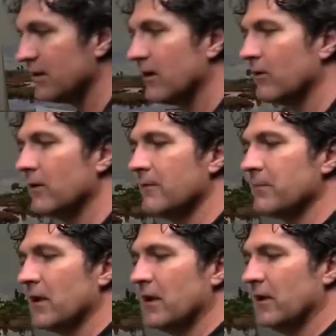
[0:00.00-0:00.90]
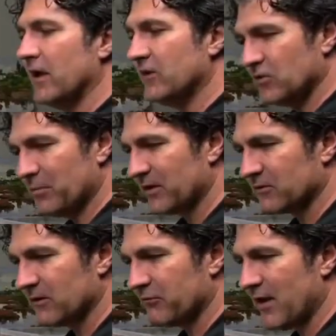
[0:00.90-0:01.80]
in there. Eats your
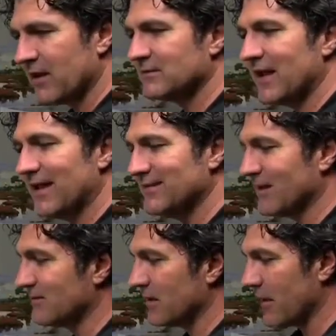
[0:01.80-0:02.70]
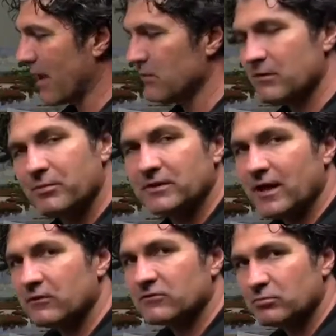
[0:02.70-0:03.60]
pencils up fast and doesn't allow you to put
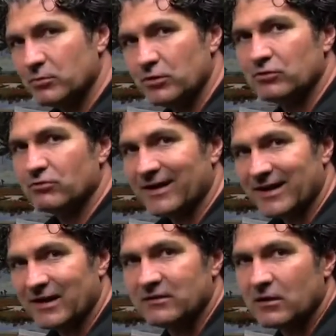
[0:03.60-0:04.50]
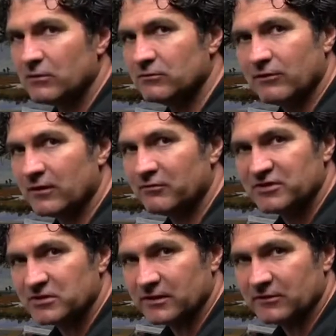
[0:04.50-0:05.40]
down smooth gradated tones very
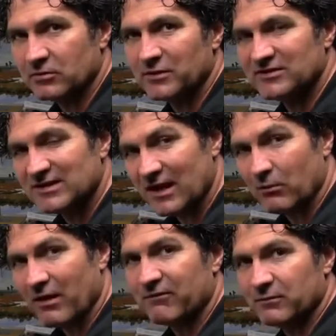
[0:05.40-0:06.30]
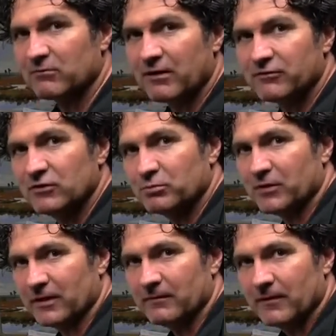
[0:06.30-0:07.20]
efficiently. So we stay away from the rough
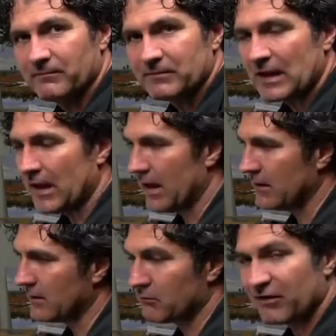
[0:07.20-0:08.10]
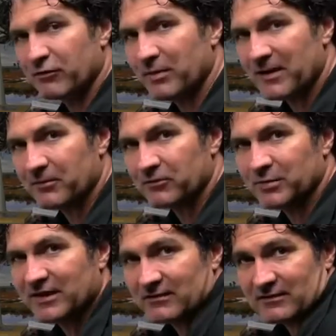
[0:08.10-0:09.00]
newsprint and rougher papers
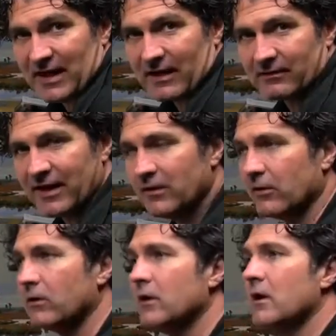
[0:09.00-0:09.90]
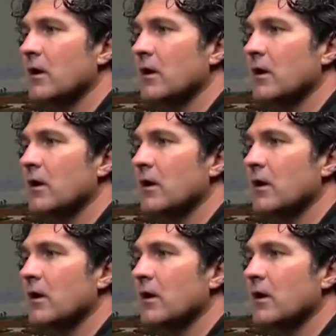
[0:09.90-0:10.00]
because of that. Later,